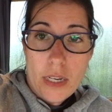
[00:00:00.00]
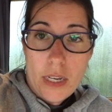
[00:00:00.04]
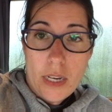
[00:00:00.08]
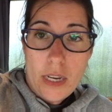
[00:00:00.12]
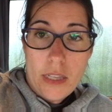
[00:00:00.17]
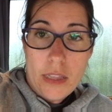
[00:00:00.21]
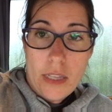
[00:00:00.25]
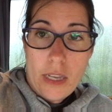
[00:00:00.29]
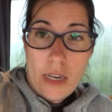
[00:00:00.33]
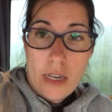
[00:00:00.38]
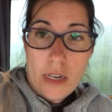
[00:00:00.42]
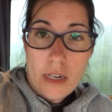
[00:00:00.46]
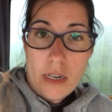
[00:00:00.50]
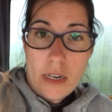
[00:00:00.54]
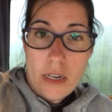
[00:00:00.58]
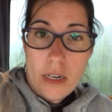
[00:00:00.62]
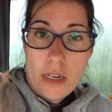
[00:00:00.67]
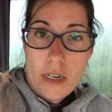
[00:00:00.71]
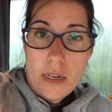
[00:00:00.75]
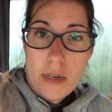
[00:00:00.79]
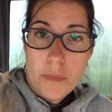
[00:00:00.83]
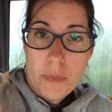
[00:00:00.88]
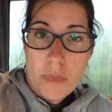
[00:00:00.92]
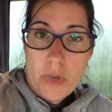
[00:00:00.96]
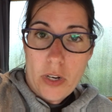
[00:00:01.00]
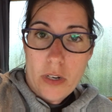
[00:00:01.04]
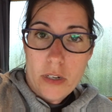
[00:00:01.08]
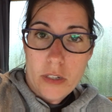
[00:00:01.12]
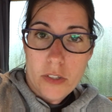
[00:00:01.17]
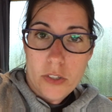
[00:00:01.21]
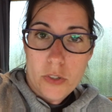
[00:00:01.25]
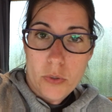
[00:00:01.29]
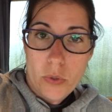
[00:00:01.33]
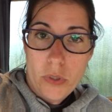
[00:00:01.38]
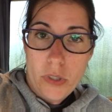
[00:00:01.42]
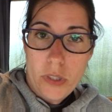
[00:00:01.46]
and then I am not
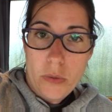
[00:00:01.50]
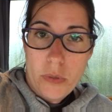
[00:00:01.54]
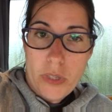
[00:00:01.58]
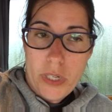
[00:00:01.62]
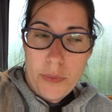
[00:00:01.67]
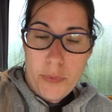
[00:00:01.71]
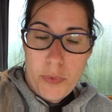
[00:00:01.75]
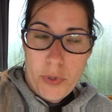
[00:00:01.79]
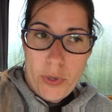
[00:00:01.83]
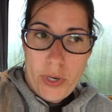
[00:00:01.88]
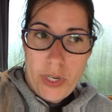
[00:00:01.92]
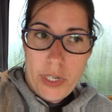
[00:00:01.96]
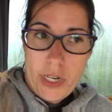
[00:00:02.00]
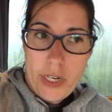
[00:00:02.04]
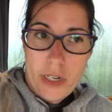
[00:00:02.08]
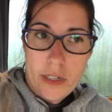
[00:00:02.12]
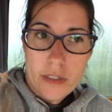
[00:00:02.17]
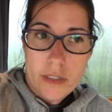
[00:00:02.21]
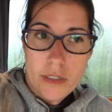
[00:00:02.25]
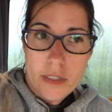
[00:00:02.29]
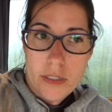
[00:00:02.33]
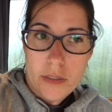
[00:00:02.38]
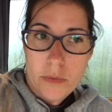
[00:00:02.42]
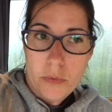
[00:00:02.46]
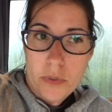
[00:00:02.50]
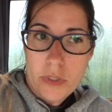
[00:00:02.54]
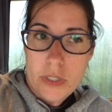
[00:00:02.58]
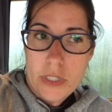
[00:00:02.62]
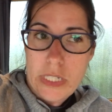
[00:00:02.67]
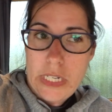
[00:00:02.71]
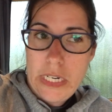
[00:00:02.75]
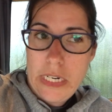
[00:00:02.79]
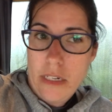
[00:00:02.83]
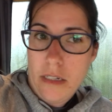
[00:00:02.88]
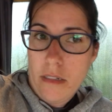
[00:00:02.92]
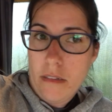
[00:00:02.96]
sure what I'm doing next. We'll
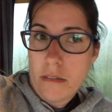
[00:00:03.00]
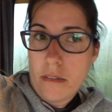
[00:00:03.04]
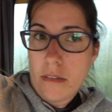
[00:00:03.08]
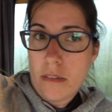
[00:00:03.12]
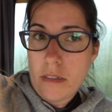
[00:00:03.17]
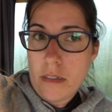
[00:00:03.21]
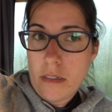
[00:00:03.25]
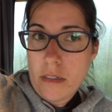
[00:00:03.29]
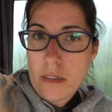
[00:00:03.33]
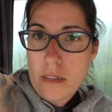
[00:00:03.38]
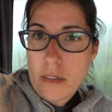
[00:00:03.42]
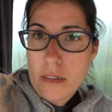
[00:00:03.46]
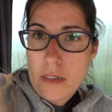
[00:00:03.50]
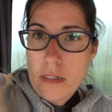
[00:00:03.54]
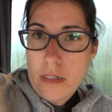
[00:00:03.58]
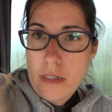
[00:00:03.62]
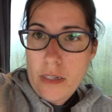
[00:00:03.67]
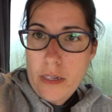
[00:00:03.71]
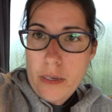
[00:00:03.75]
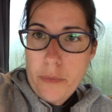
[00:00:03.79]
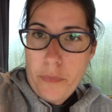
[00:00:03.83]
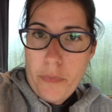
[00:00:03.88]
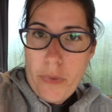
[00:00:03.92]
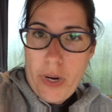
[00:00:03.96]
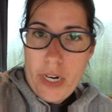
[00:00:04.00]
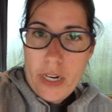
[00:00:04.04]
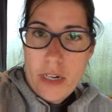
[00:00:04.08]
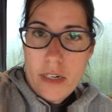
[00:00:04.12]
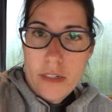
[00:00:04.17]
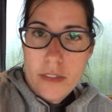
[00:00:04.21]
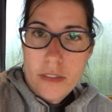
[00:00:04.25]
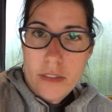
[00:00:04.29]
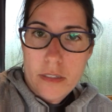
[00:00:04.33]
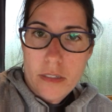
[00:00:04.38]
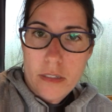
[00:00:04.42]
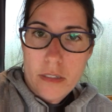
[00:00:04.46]
see.
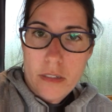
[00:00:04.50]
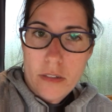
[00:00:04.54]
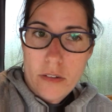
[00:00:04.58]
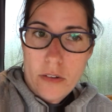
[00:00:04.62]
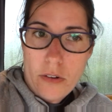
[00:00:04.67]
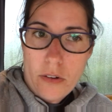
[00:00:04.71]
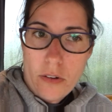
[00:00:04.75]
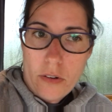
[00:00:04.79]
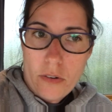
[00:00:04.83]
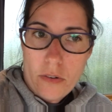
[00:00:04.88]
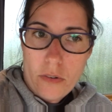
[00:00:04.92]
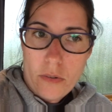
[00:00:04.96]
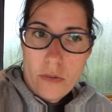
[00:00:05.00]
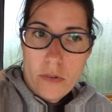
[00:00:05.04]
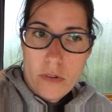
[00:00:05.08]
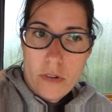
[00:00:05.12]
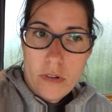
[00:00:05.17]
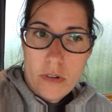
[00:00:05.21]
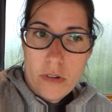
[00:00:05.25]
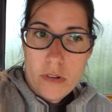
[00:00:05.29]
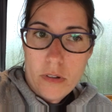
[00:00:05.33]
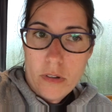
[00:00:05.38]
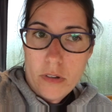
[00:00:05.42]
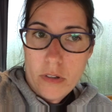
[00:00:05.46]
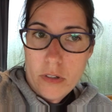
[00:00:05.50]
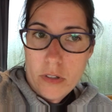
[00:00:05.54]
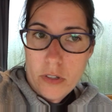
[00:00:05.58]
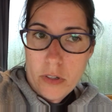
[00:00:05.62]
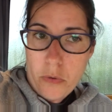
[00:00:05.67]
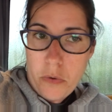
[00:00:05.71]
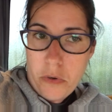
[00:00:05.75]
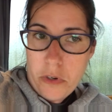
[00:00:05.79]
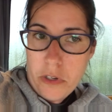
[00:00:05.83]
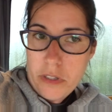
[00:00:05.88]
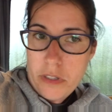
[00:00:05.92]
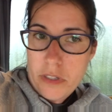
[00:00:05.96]
Might go
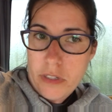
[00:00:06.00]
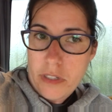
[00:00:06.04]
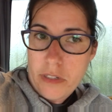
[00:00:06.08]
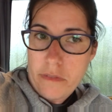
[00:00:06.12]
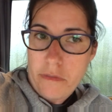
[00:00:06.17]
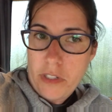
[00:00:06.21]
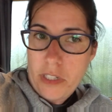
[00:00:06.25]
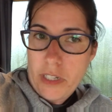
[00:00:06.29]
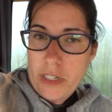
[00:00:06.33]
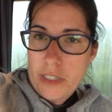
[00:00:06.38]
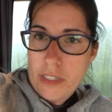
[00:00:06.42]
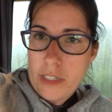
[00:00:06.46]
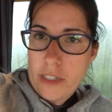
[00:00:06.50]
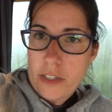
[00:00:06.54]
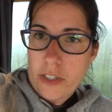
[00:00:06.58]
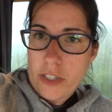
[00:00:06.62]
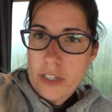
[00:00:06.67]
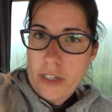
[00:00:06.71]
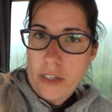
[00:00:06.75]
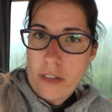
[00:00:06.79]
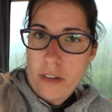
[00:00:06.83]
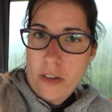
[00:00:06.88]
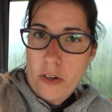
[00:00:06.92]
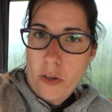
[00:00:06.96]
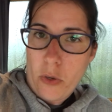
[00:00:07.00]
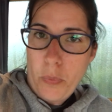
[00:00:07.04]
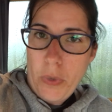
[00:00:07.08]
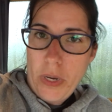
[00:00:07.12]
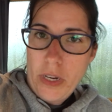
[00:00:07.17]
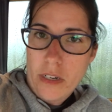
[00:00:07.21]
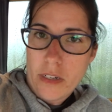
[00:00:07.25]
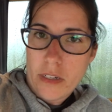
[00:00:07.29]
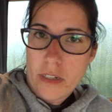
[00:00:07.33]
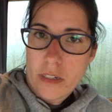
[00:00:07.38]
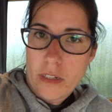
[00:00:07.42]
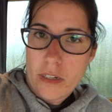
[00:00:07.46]
towards civilization a little
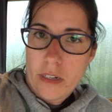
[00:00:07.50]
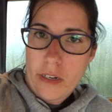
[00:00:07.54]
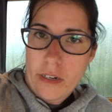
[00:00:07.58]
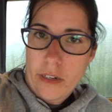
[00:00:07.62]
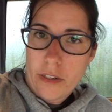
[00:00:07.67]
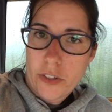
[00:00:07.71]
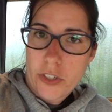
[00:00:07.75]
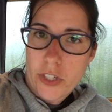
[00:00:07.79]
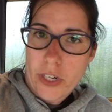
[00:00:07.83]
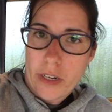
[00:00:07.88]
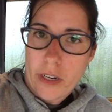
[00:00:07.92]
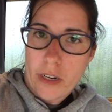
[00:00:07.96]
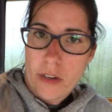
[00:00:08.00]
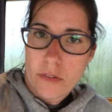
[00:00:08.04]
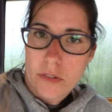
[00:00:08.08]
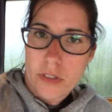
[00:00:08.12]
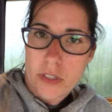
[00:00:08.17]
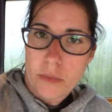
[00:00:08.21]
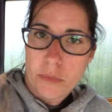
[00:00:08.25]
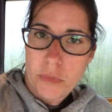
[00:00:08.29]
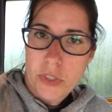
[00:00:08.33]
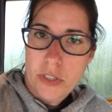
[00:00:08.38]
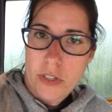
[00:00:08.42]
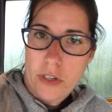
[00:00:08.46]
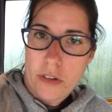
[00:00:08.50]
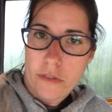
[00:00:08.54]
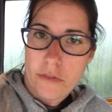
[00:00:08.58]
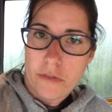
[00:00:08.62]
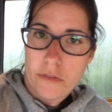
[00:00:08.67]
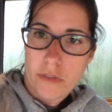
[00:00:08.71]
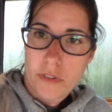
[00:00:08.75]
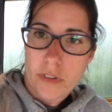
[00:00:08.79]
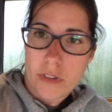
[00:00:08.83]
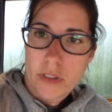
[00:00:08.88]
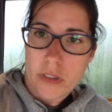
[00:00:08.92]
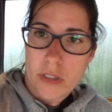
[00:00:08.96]
bit and check out some stuff
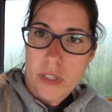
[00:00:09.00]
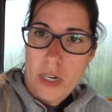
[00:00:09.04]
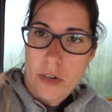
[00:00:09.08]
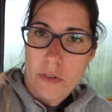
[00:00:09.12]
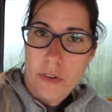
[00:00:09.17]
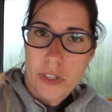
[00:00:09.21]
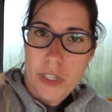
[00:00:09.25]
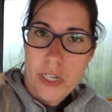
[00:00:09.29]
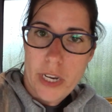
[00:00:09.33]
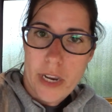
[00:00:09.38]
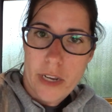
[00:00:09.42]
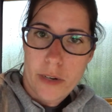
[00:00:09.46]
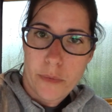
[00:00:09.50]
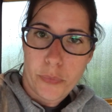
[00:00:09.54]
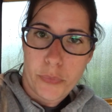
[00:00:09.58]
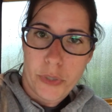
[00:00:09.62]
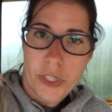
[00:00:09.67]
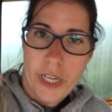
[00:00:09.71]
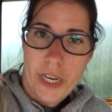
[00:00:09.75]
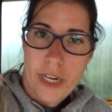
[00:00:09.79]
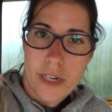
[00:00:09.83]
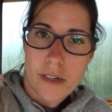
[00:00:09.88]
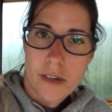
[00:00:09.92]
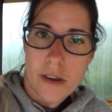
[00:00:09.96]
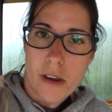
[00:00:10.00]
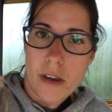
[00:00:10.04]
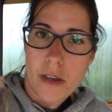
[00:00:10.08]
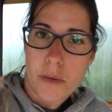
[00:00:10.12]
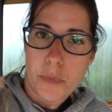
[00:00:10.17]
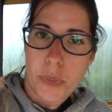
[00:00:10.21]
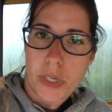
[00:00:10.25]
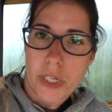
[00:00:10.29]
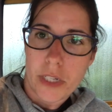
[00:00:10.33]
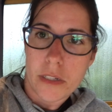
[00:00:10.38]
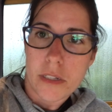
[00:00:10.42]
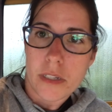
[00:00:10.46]
that I really hadn't planned
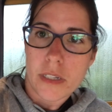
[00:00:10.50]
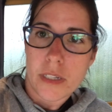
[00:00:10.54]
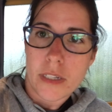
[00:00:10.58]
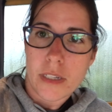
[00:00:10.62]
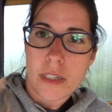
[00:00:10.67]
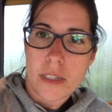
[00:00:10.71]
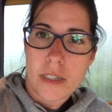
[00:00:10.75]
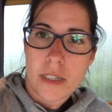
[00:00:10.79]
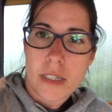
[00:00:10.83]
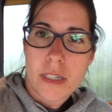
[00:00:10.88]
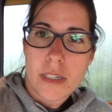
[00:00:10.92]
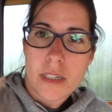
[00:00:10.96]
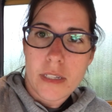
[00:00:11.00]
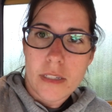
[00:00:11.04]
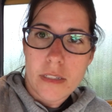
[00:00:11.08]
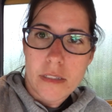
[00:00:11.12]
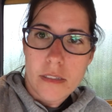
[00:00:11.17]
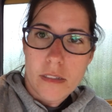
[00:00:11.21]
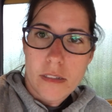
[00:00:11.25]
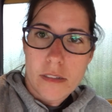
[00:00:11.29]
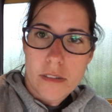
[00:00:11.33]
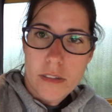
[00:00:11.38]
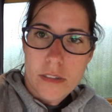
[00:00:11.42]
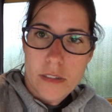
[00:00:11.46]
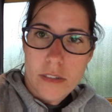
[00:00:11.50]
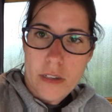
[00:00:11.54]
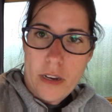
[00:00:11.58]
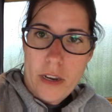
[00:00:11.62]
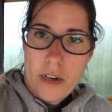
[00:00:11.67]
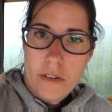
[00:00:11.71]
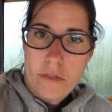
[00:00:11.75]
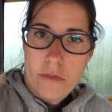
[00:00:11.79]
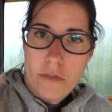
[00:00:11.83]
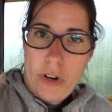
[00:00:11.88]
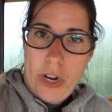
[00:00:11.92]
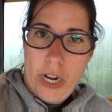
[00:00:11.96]
on, but since it's
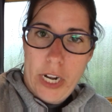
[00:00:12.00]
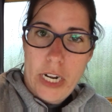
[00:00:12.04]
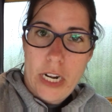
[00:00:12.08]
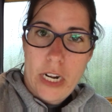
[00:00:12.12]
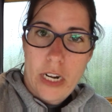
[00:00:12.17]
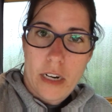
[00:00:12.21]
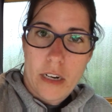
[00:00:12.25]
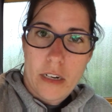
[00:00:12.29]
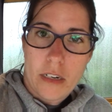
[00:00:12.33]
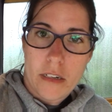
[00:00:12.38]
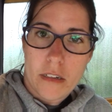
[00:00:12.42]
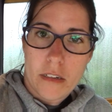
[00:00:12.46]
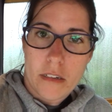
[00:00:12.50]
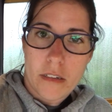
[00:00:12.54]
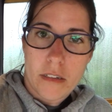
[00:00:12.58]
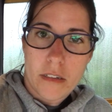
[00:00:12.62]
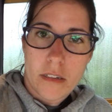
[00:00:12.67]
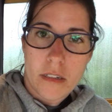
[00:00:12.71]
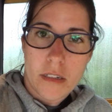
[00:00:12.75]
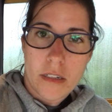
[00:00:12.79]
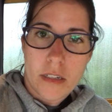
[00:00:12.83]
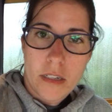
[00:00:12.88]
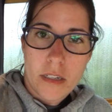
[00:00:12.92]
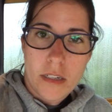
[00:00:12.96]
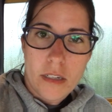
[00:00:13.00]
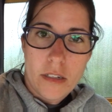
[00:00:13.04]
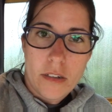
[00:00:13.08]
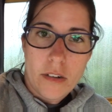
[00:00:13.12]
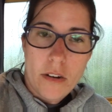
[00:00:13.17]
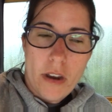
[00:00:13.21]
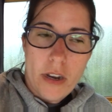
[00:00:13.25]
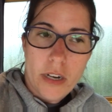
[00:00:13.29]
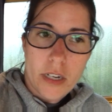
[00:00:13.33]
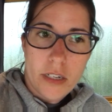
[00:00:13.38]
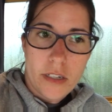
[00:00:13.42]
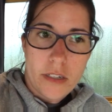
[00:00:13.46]
kind of rainy and
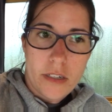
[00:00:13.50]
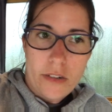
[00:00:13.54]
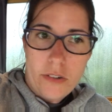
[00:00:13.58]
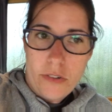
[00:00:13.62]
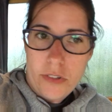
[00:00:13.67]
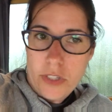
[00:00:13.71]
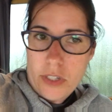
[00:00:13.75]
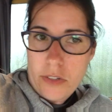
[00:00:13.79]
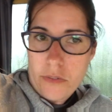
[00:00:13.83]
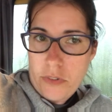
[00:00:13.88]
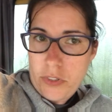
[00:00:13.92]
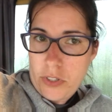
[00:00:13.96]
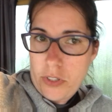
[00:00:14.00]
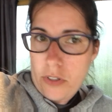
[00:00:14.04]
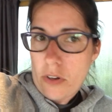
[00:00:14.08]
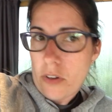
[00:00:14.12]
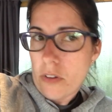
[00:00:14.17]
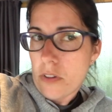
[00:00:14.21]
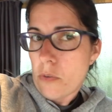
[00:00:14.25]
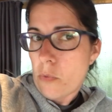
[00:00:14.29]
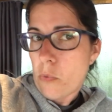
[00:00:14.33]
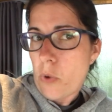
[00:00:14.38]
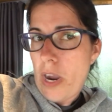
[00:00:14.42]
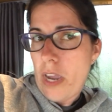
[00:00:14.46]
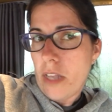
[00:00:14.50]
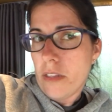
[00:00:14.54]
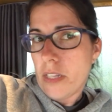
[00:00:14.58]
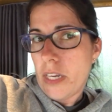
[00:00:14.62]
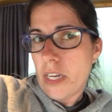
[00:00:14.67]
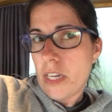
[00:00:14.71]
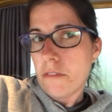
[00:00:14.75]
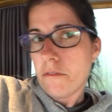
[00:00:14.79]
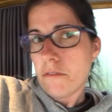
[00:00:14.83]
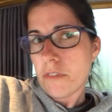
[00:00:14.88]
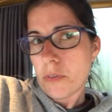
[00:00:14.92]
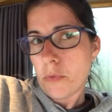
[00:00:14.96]
not conducive to all the
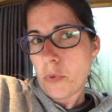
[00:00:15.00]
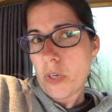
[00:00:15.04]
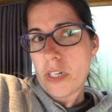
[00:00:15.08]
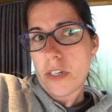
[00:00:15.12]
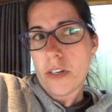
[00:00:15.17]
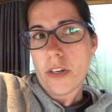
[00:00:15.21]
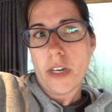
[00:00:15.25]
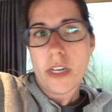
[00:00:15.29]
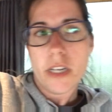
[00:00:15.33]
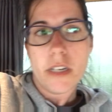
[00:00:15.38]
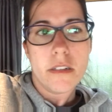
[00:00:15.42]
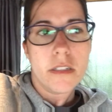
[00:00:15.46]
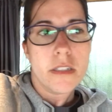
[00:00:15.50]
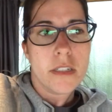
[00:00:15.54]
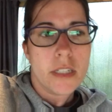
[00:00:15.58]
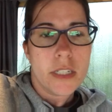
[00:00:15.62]
wildlife and whatnot,